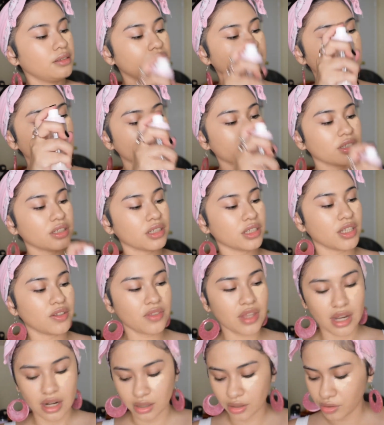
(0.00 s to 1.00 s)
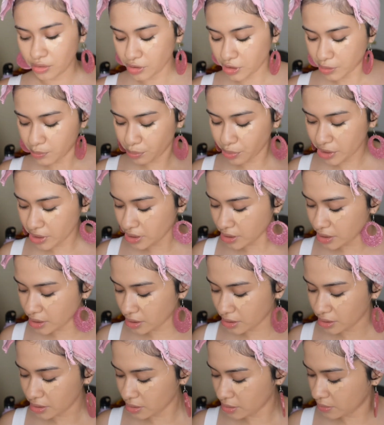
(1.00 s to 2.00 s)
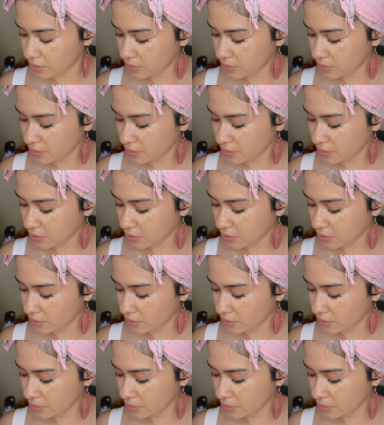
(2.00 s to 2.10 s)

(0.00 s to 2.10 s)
Just going to give that a little spritz.